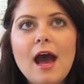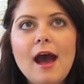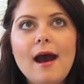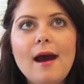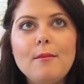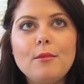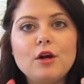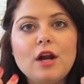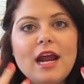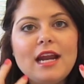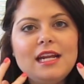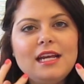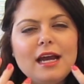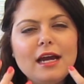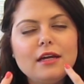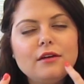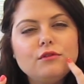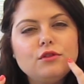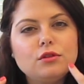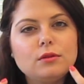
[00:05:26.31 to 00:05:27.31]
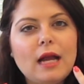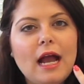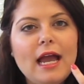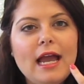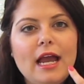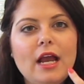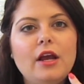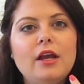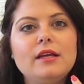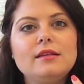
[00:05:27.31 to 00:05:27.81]
or any kind of
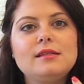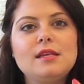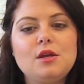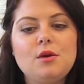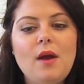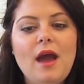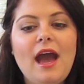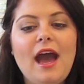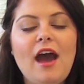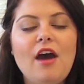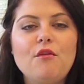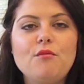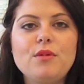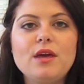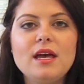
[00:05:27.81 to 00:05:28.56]
dry areas that you have.